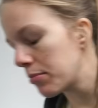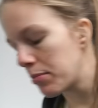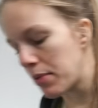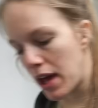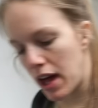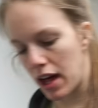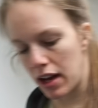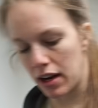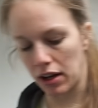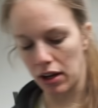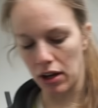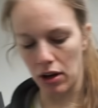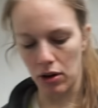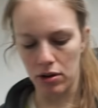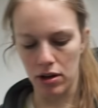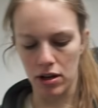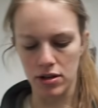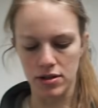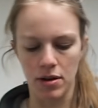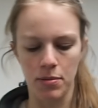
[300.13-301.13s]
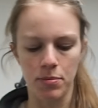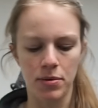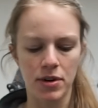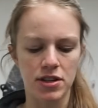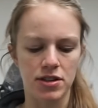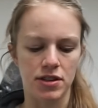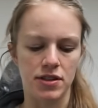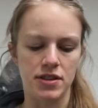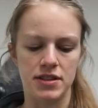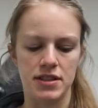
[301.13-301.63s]
Patagonia, so I'm
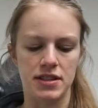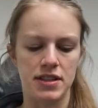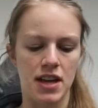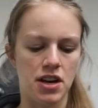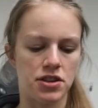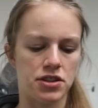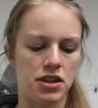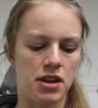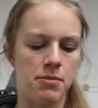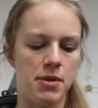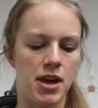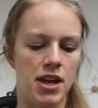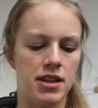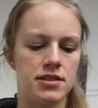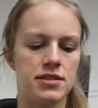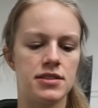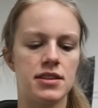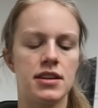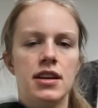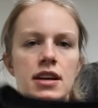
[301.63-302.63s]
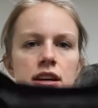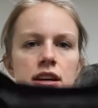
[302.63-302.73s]
pretty sure this is actually a men's.